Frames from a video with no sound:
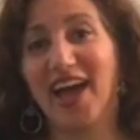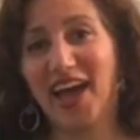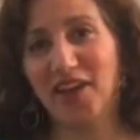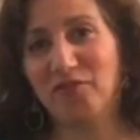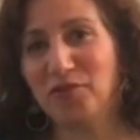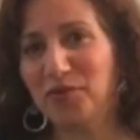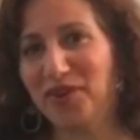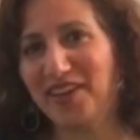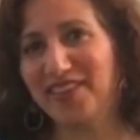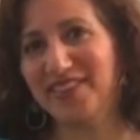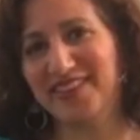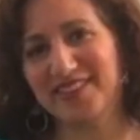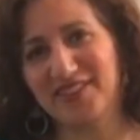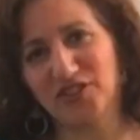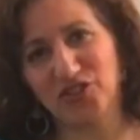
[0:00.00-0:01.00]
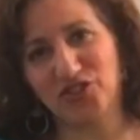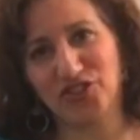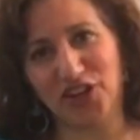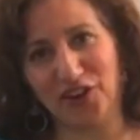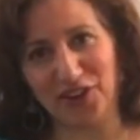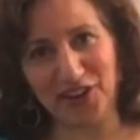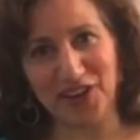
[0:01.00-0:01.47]
Hi everyone, this is
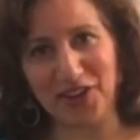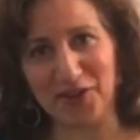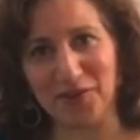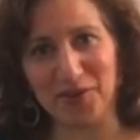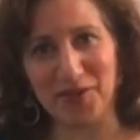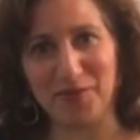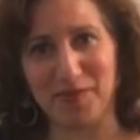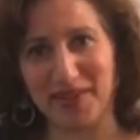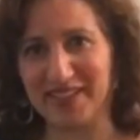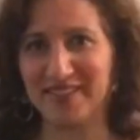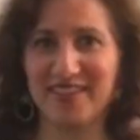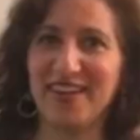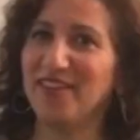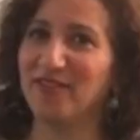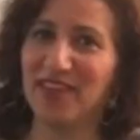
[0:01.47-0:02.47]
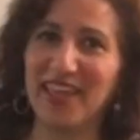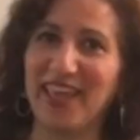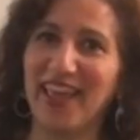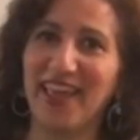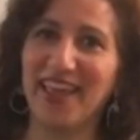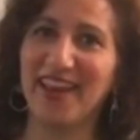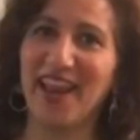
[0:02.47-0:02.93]
Sharon here with Big City
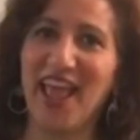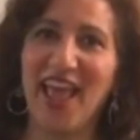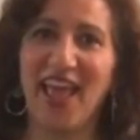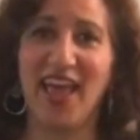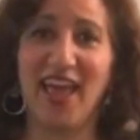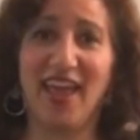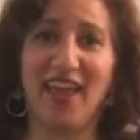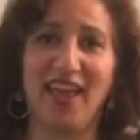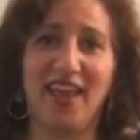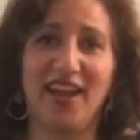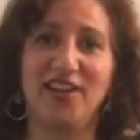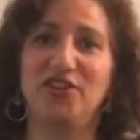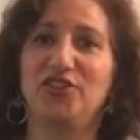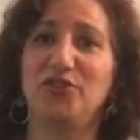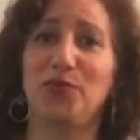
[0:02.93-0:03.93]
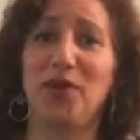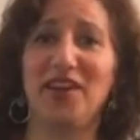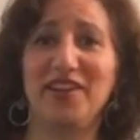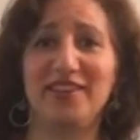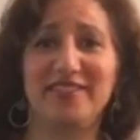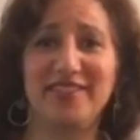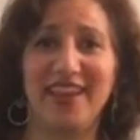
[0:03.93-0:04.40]
Vegan, and I just
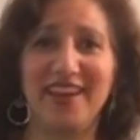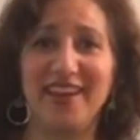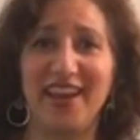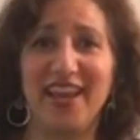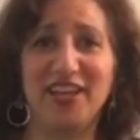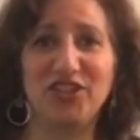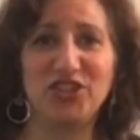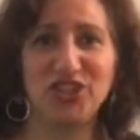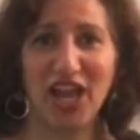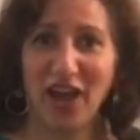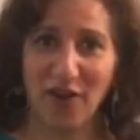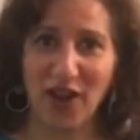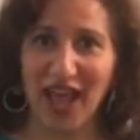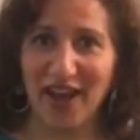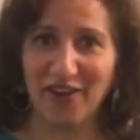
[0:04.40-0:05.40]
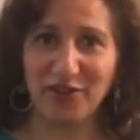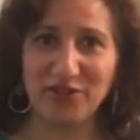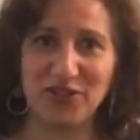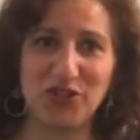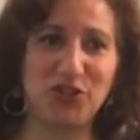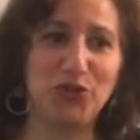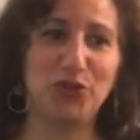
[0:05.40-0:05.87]
want to send a shout
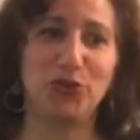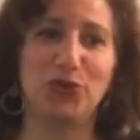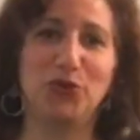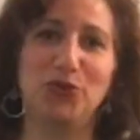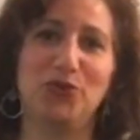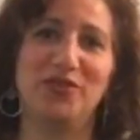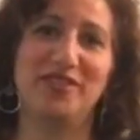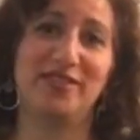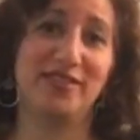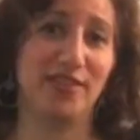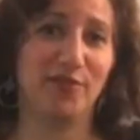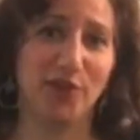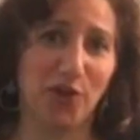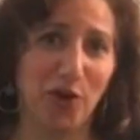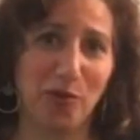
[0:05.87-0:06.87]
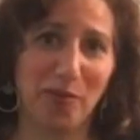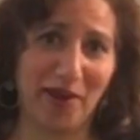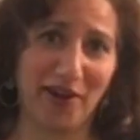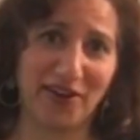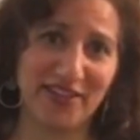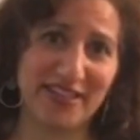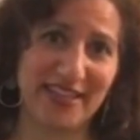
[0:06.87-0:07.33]
out to Stephen
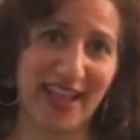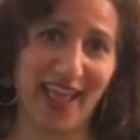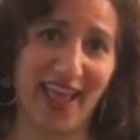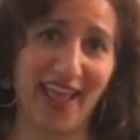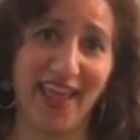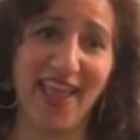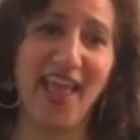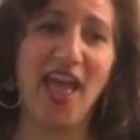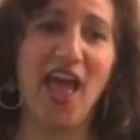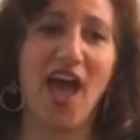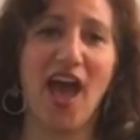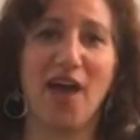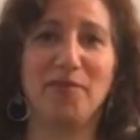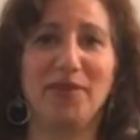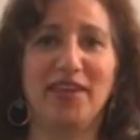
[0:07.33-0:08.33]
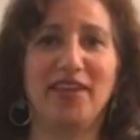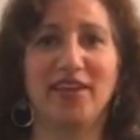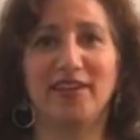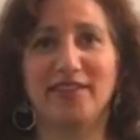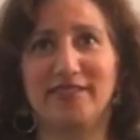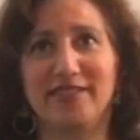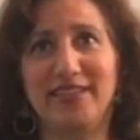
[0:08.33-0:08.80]
Colbert today
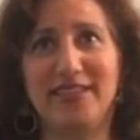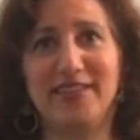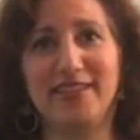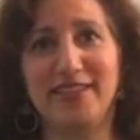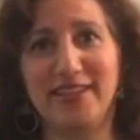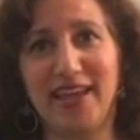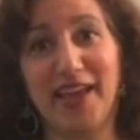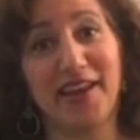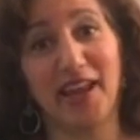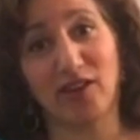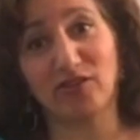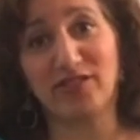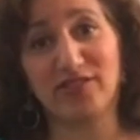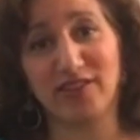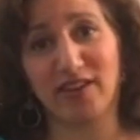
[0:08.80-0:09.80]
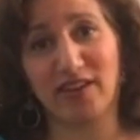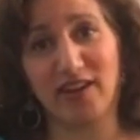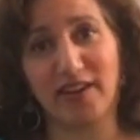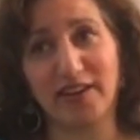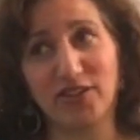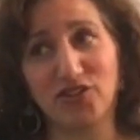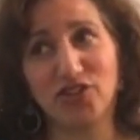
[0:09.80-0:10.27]
because he announced
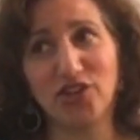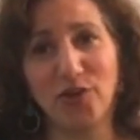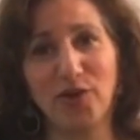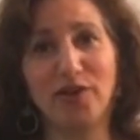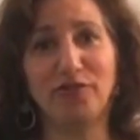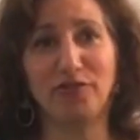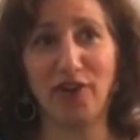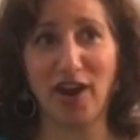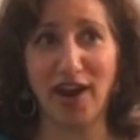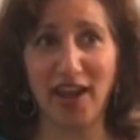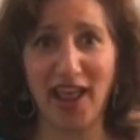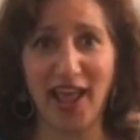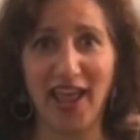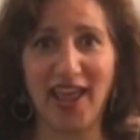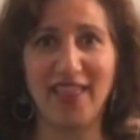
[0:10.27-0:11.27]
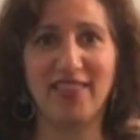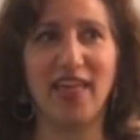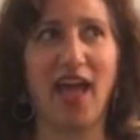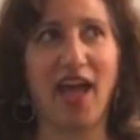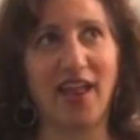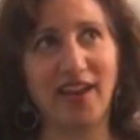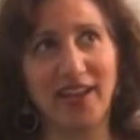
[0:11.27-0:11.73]
on his show on Friday
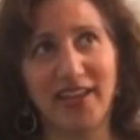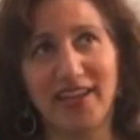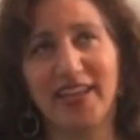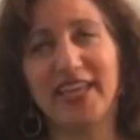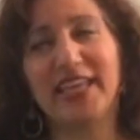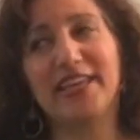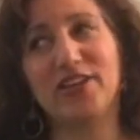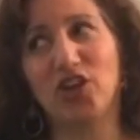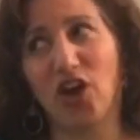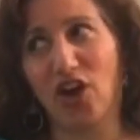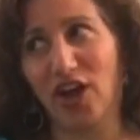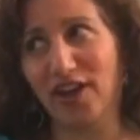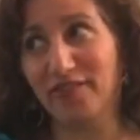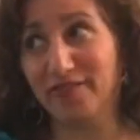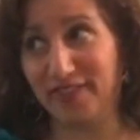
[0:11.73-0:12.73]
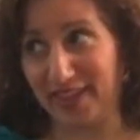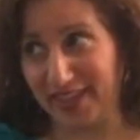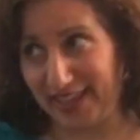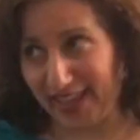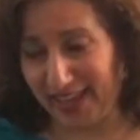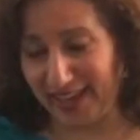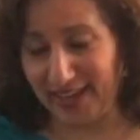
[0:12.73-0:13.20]
that he had gone
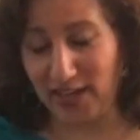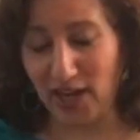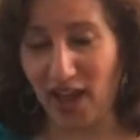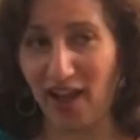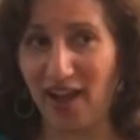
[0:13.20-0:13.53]
vegan,